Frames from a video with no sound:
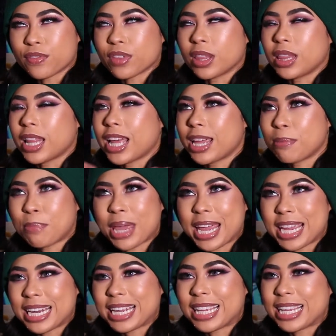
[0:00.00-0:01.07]
if you like
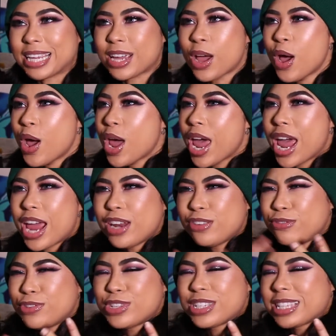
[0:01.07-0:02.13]
painting, and
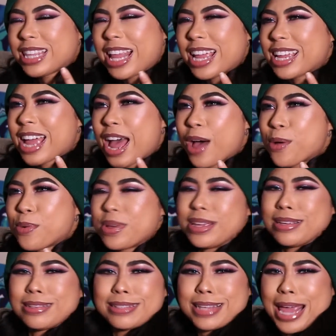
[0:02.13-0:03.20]
you just like how
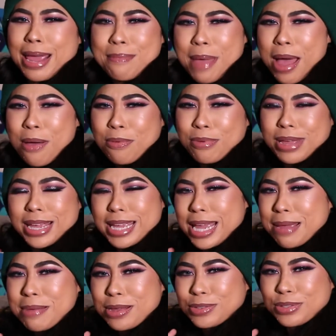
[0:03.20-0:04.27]
it just came out. It
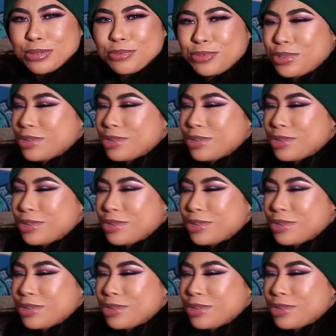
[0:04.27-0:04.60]
came out so